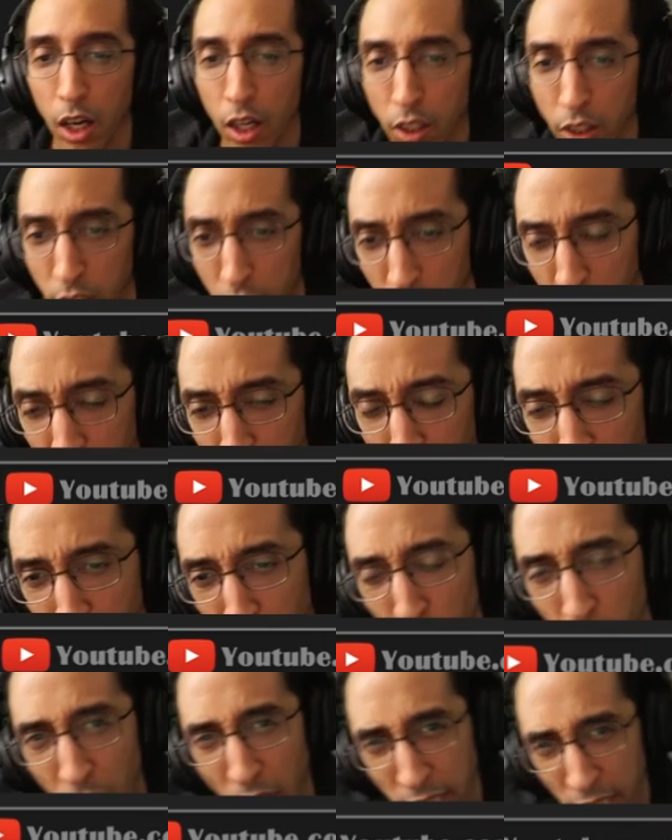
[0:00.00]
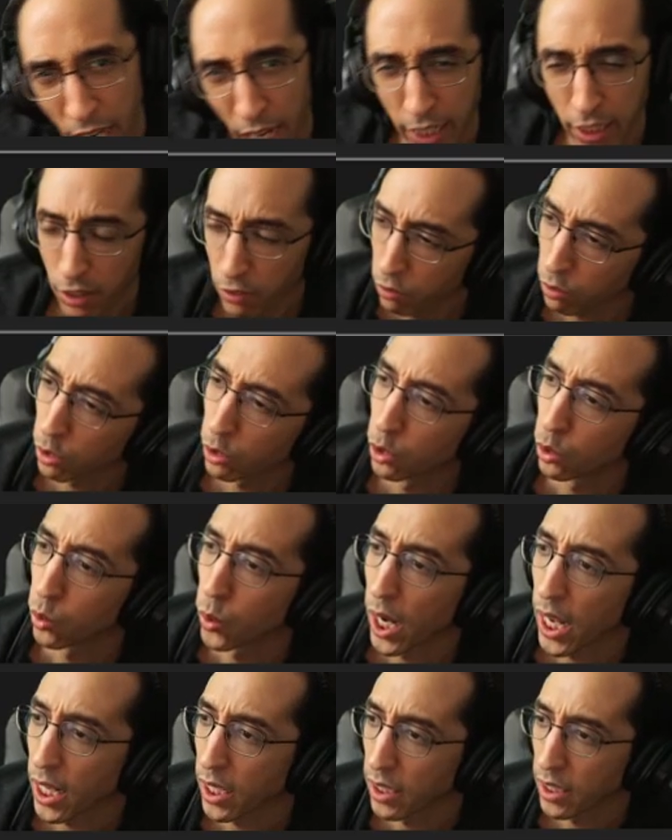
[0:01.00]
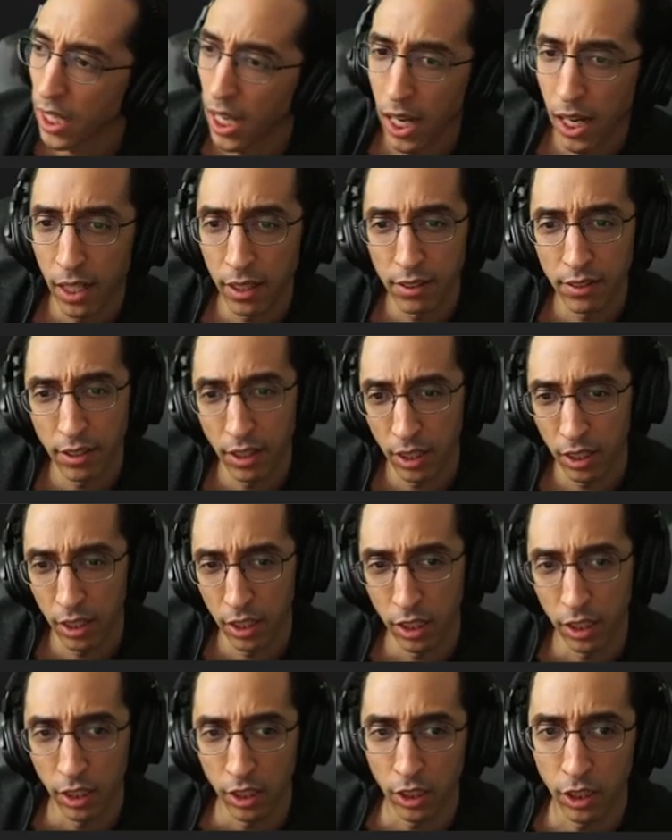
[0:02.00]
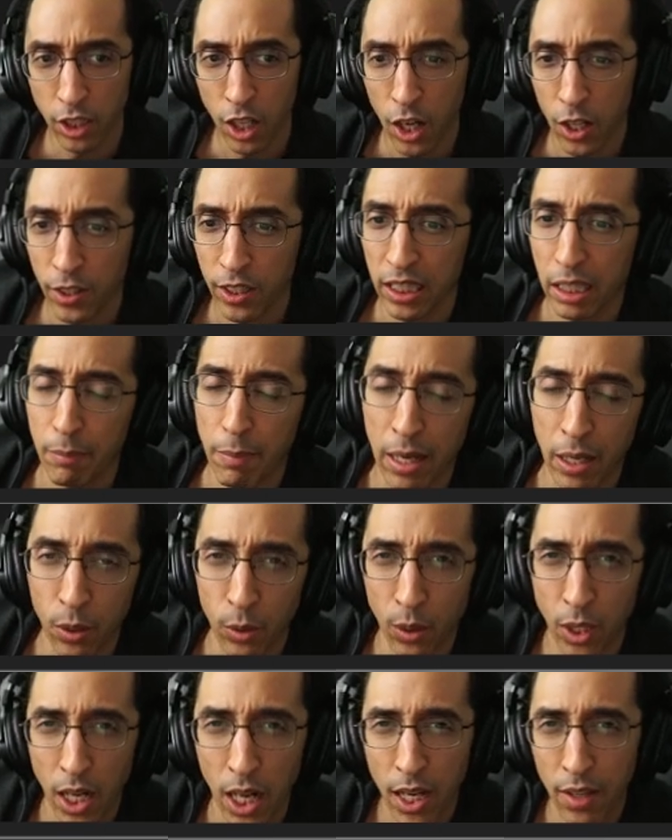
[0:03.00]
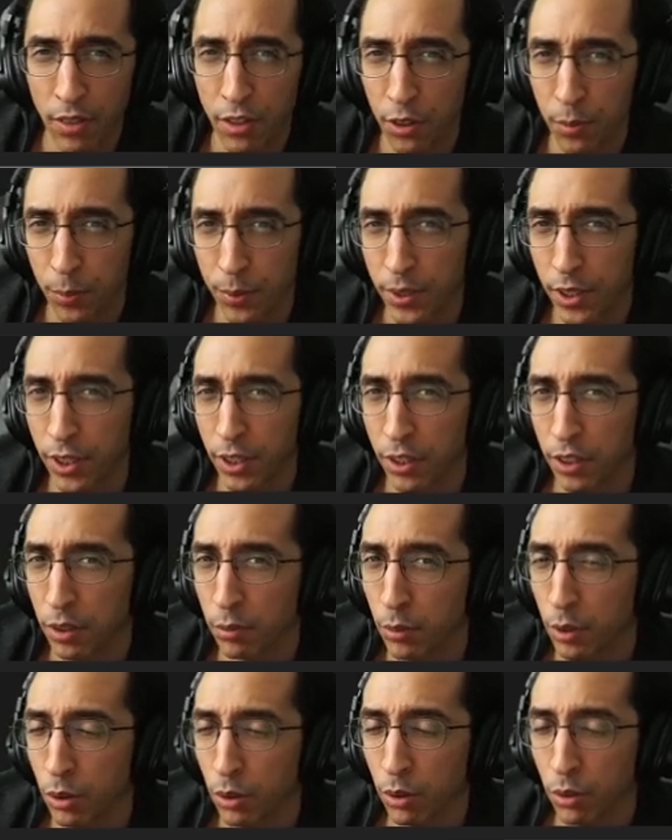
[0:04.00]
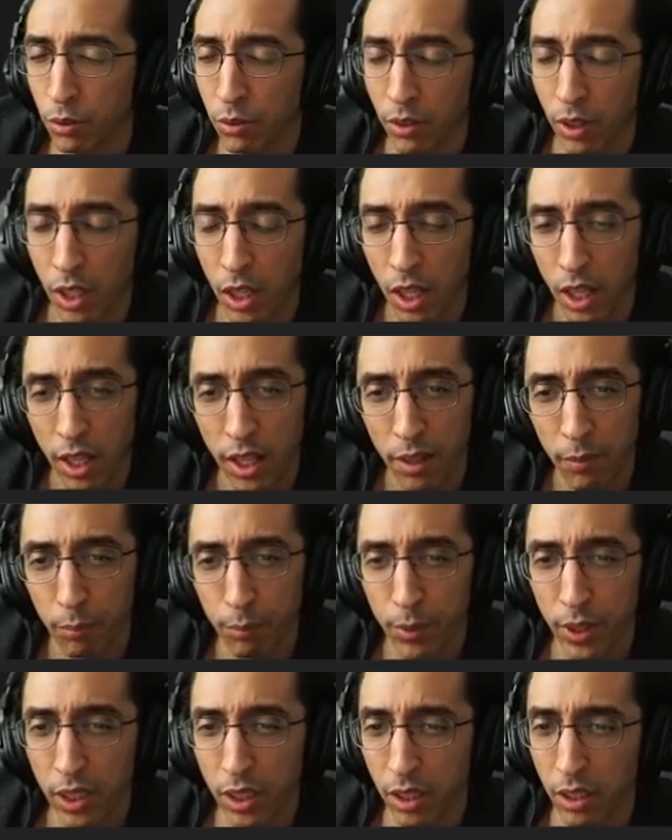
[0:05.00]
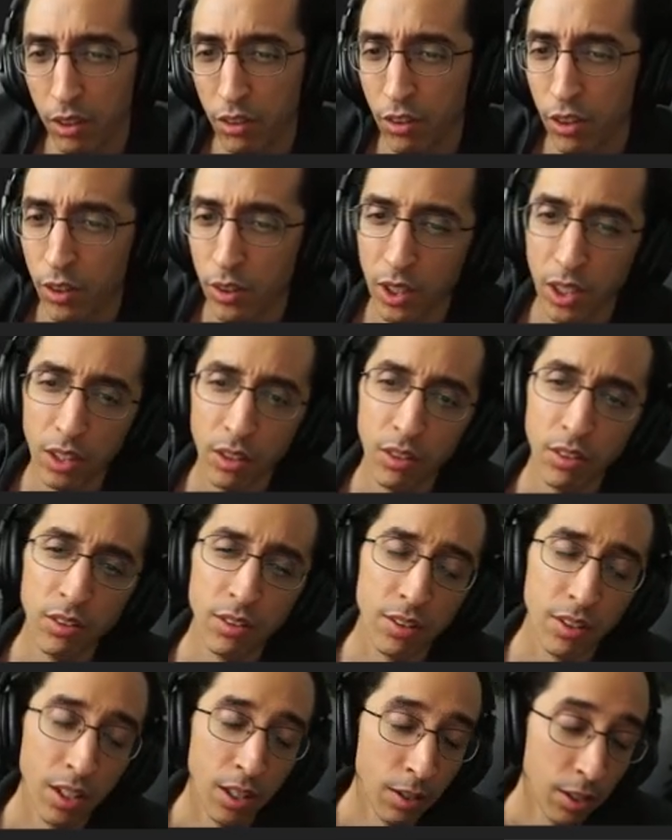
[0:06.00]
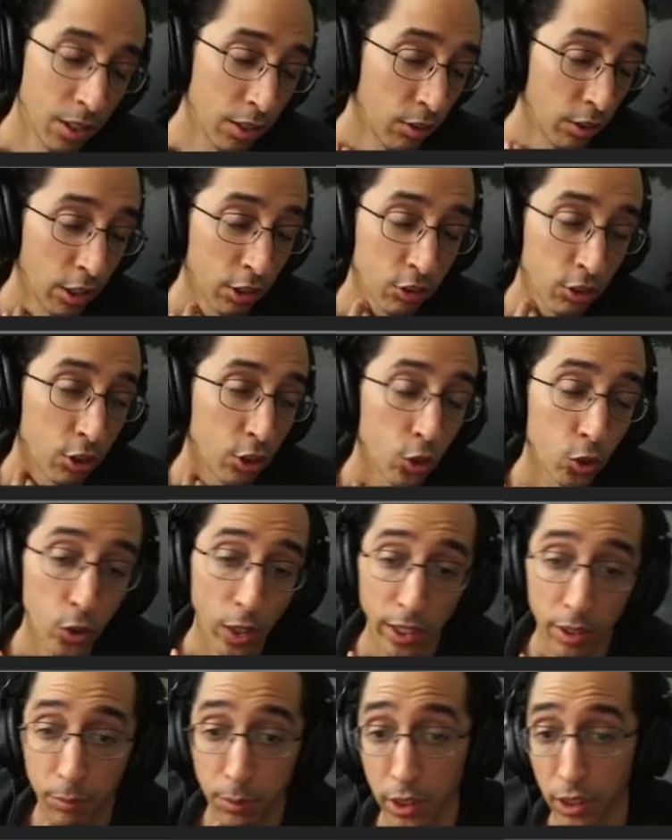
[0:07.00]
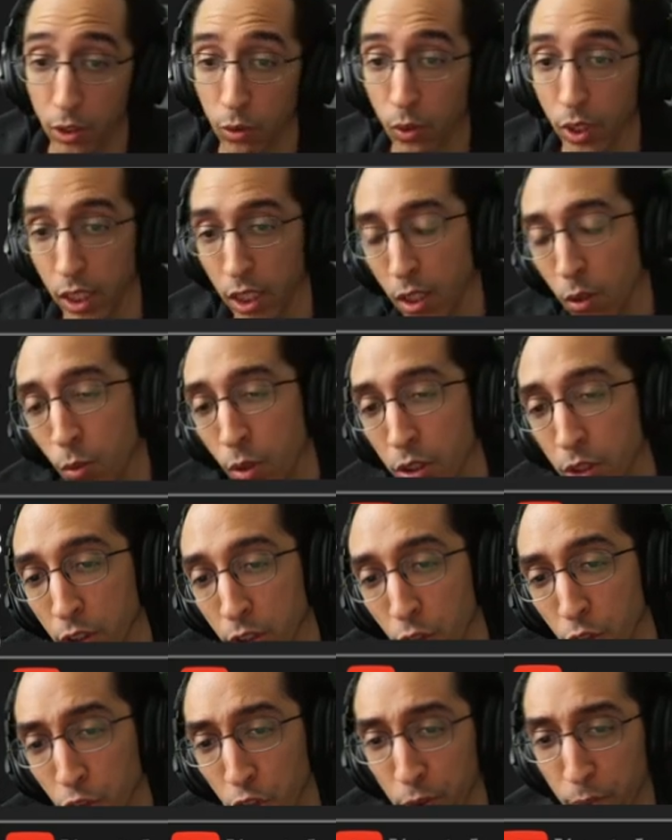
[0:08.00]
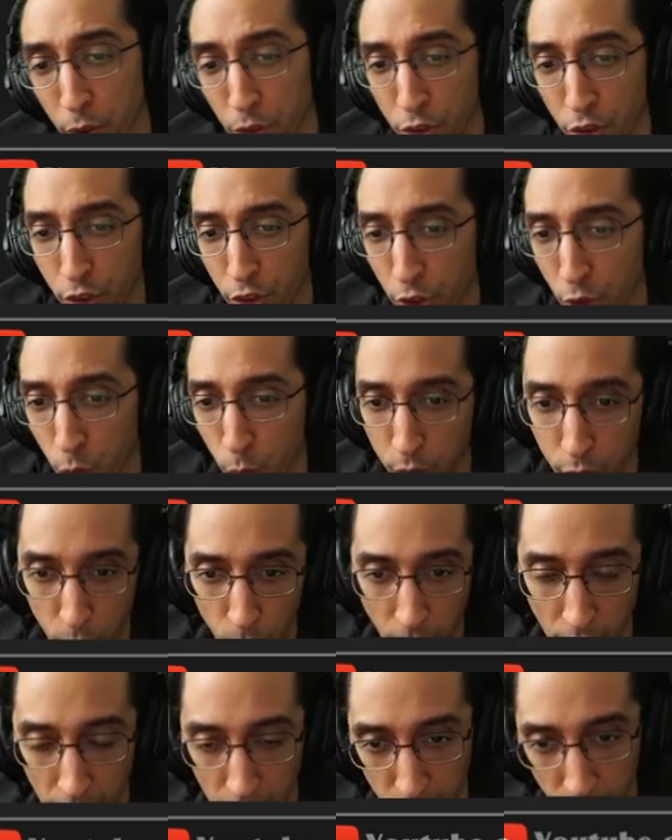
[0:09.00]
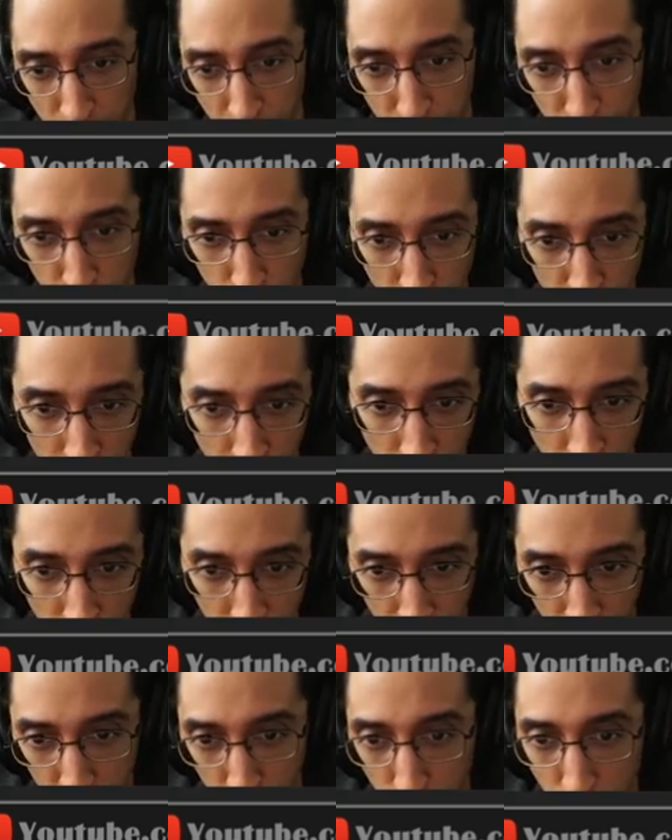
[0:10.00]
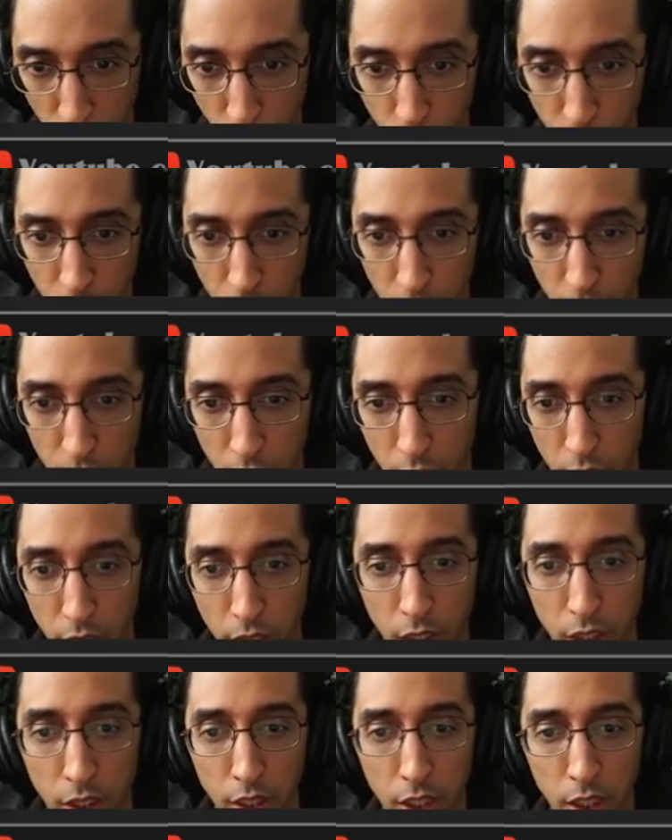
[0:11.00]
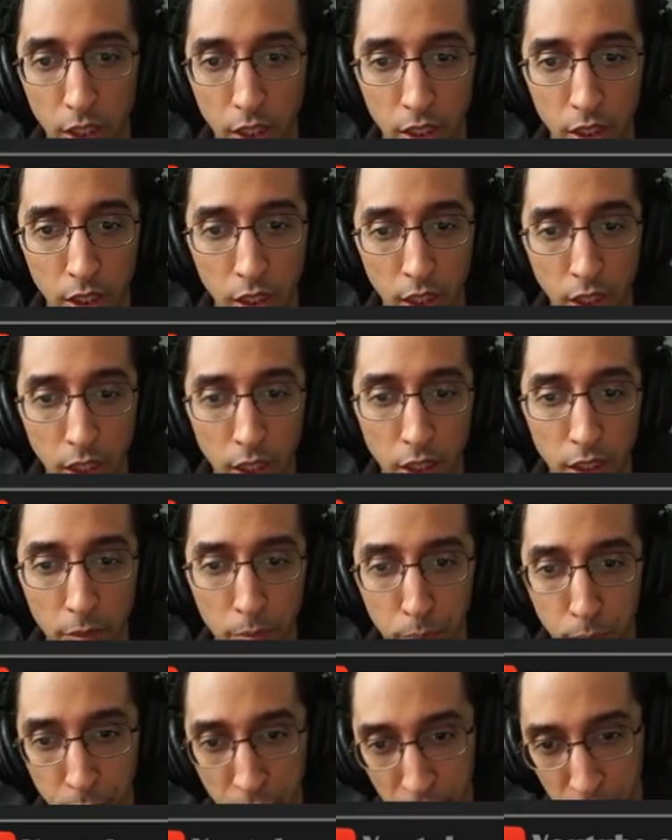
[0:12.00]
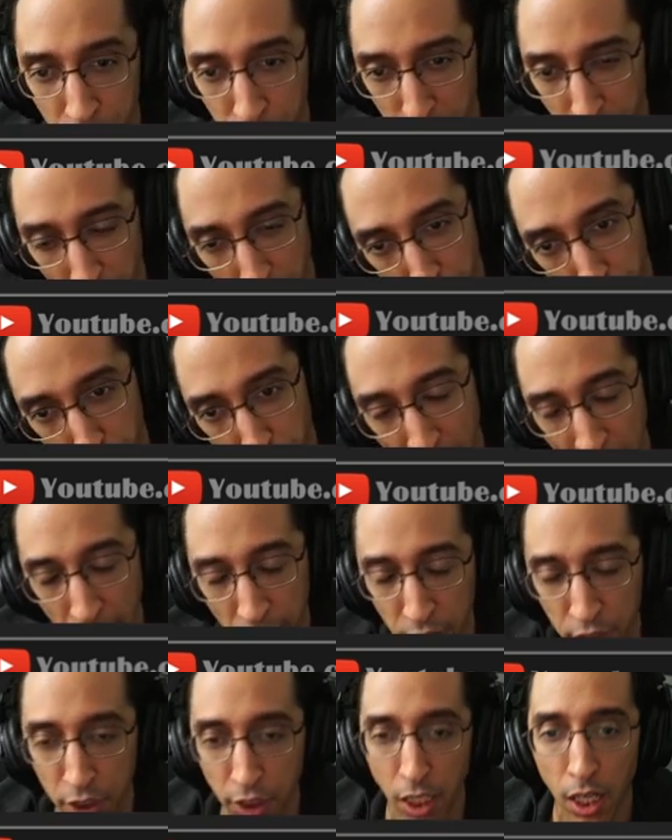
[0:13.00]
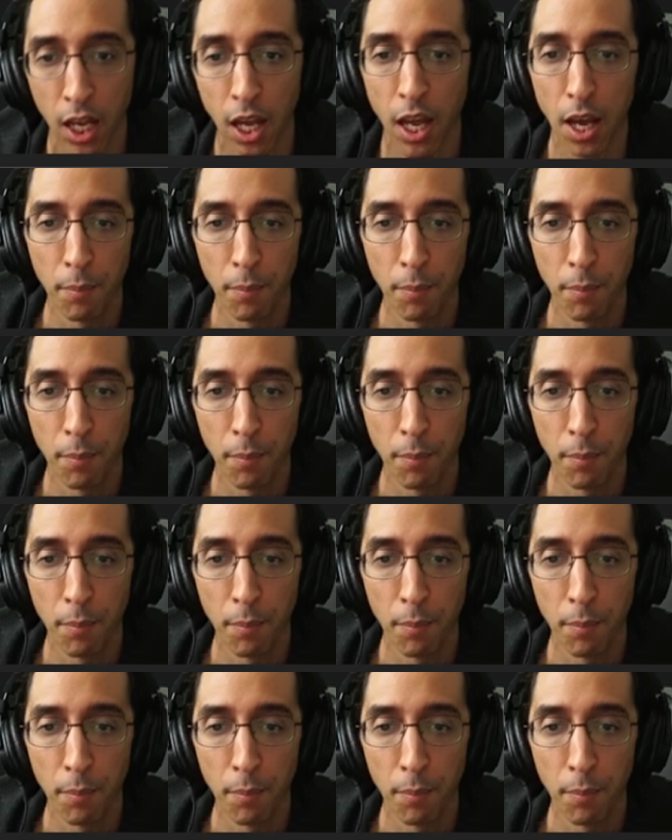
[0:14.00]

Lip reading: Alright, so I kind of regret not calling him out on this particular move. Because there is, it's incredibly greedy. What you're usually supposed to do when you have this one is you go here, here, here, here, bish, bash,